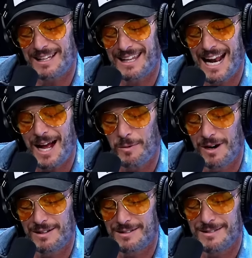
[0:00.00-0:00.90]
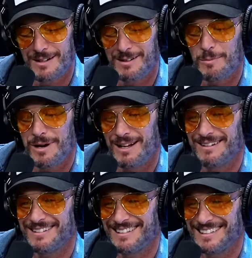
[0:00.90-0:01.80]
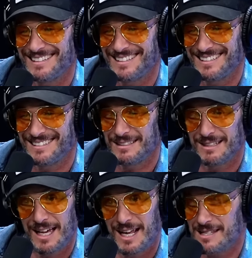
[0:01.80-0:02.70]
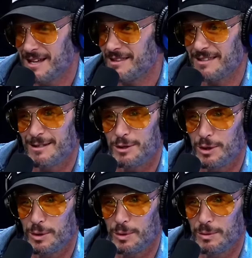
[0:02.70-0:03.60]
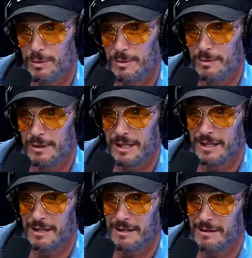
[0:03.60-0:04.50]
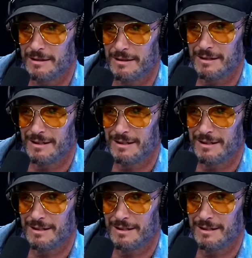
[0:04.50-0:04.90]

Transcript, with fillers: so, that I wanted to talk about that has nothing to do with any of